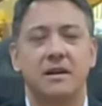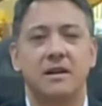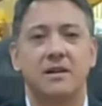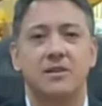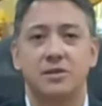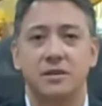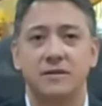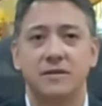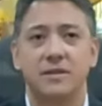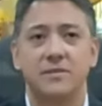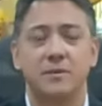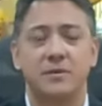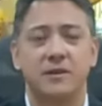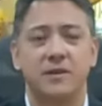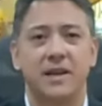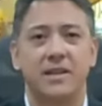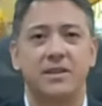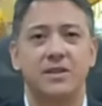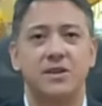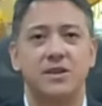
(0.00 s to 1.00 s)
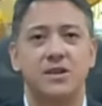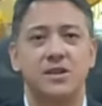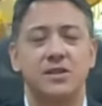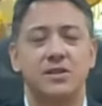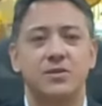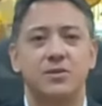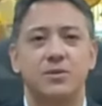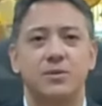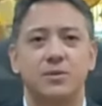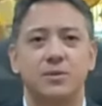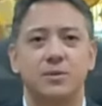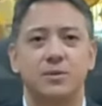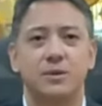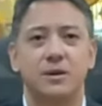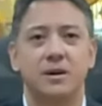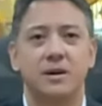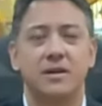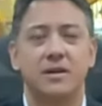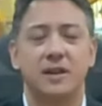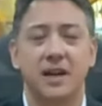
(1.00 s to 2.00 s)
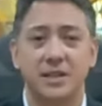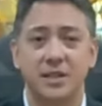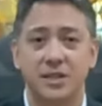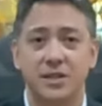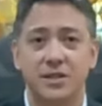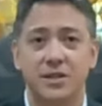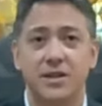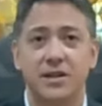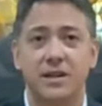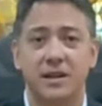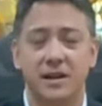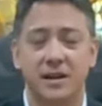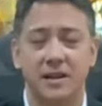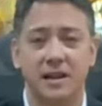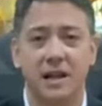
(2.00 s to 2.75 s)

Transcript: service providers to register here